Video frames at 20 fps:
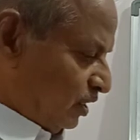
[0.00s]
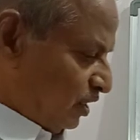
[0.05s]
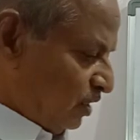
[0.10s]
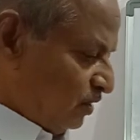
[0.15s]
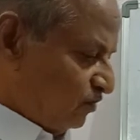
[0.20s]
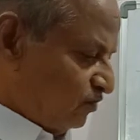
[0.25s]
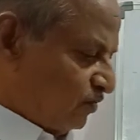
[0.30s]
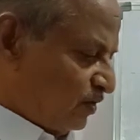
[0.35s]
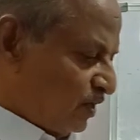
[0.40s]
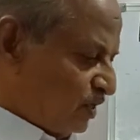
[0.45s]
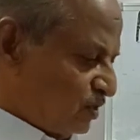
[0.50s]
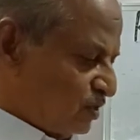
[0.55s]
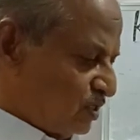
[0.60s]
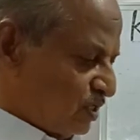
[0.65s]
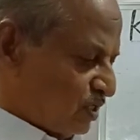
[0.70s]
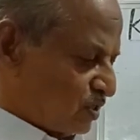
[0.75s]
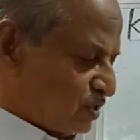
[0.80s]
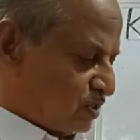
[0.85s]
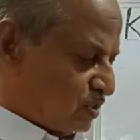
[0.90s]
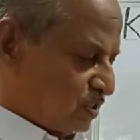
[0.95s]
In
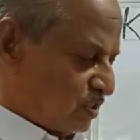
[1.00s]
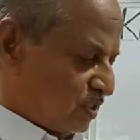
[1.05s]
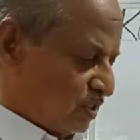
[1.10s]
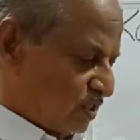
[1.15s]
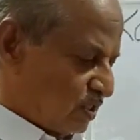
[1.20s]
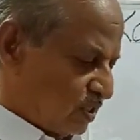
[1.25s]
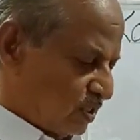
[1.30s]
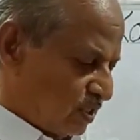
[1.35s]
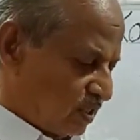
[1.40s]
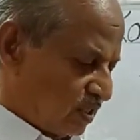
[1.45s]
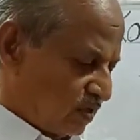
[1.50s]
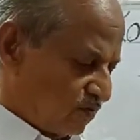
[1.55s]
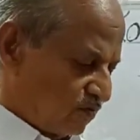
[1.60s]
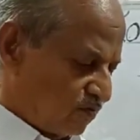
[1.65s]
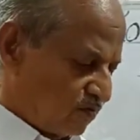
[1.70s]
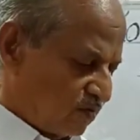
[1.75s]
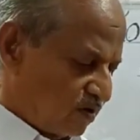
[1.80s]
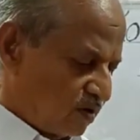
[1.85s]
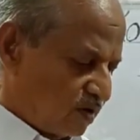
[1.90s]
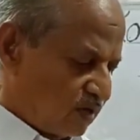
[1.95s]
phrases, the
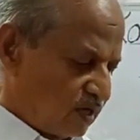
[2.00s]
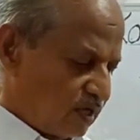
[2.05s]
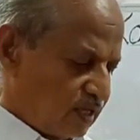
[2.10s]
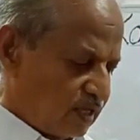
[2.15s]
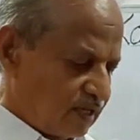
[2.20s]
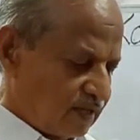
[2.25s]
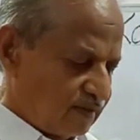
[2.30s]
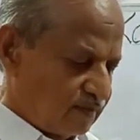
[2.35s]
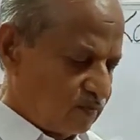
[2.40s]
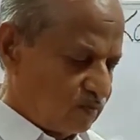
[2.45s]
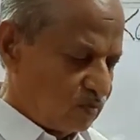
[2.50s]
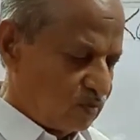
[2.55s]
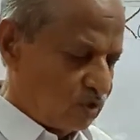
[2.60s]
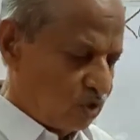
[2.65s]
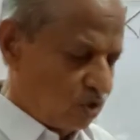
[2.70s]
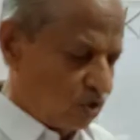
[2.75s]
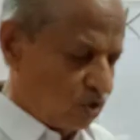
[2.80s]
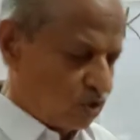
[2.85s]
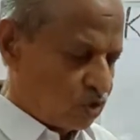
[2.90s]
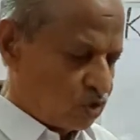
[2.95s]
word him
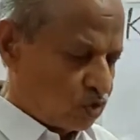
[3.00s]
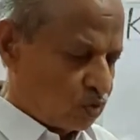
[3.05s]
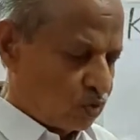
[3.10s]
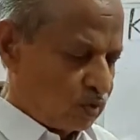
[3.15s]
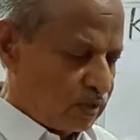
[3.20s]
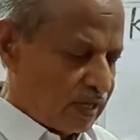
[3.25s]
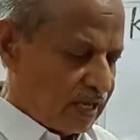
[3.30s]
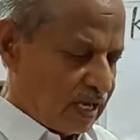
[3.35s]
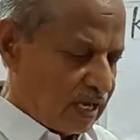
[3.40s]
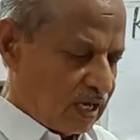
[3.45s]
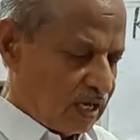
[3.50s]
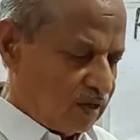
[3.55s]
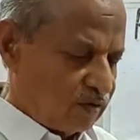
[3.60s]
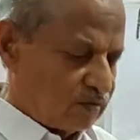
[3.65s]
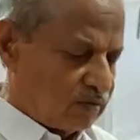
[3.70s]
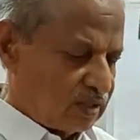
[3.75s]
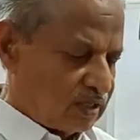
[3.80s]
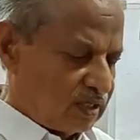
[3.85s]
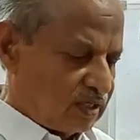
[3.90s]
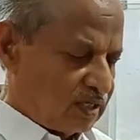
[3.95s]
should
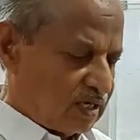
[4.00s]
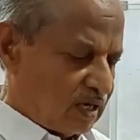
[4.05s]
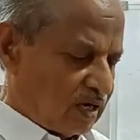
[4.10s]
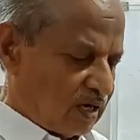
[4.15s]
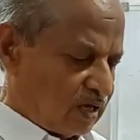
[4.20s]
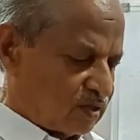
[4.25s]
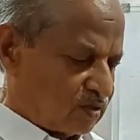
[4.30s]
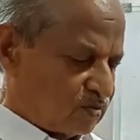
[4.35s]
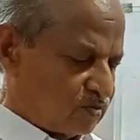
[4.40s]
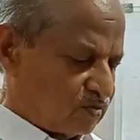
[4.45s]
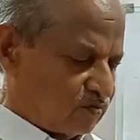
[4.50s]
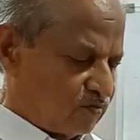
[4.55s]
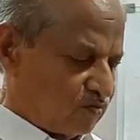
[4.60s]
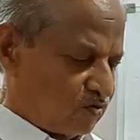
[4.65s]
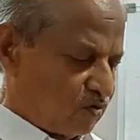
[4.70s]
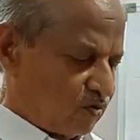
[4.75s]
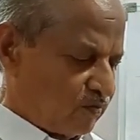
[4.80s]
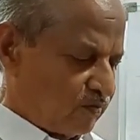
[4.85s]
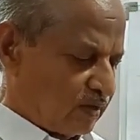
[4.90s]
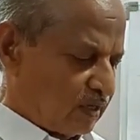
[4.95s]
have the dot
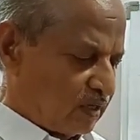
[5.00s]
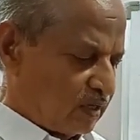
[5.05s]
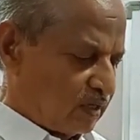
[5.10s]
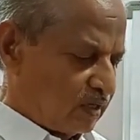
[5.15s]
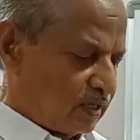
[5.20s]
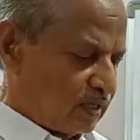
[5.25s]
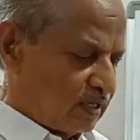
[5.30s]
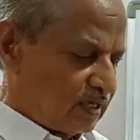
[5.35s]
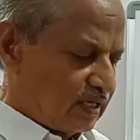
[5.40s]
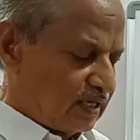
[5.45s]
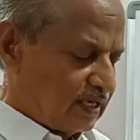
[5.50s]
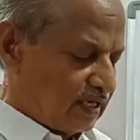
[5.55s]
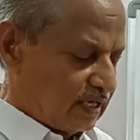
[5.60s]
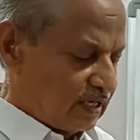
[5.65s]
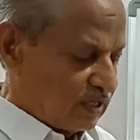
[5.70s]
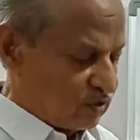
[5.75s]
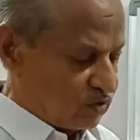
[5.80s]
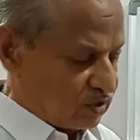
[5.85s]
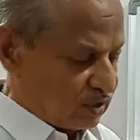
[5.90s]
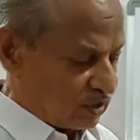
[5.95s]
vowel
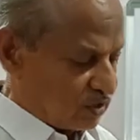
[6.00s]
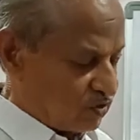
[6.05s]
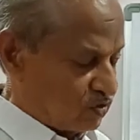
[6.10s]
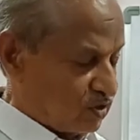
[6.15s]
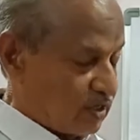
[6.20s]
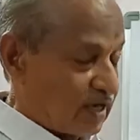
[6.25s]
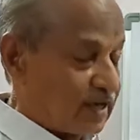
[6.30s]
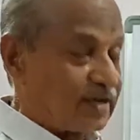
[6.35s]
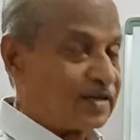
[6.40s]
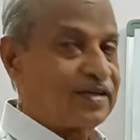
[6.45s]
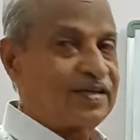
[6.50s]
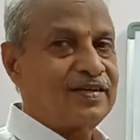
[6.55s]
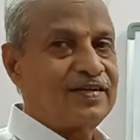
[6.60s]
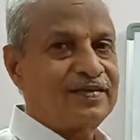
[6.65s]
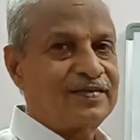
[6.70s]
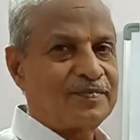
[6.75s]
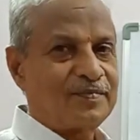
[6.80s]
inserted.